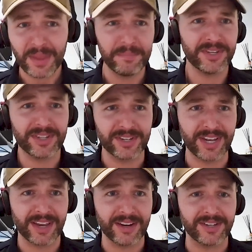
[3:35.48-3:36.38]
Missed the
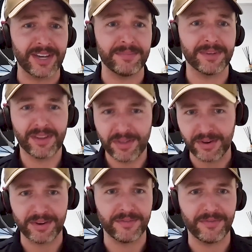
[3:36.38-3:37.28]
second attempt,
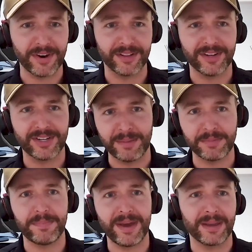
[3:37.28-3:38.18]
third and final
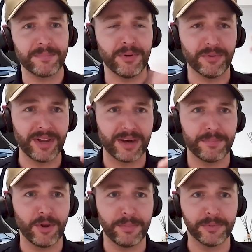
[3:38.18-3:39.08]
attempt, bang, pulled out a
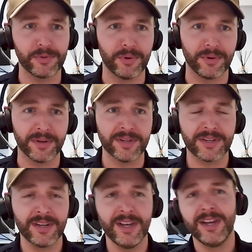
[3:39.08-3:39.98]
purple
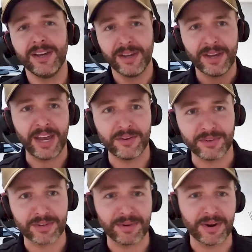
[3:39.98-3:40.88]
tortoise.
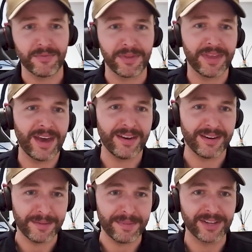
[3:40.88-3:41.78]
Hendrix ran off with that.
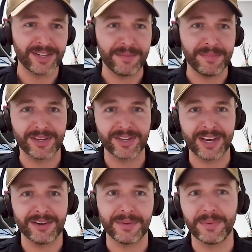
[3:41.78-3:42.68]
And about 10 minutes
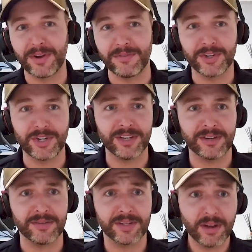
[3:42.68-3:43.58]
later, he went over to
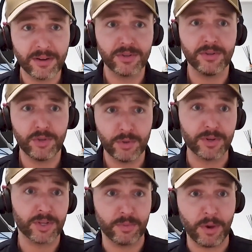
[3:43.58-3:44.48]
Chester and said, do you
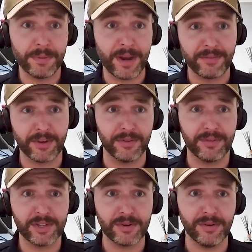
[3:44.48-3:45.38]
want to swap and have a go at
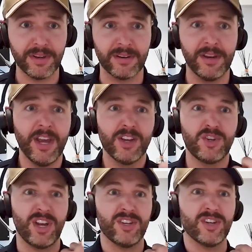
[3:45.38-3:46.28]
this toy? And
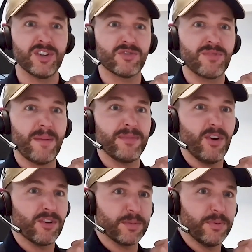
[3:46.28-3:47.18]
Chester just grabbed the
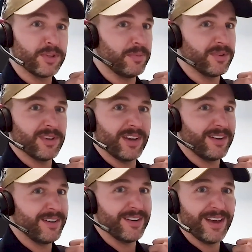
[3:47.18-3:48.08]
octopus and was like,
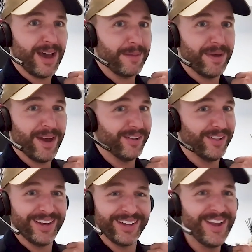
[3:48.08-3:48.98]
nah,
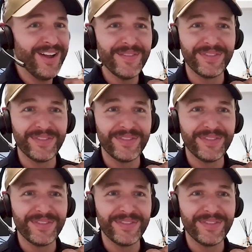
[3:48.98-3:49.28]
pal. Like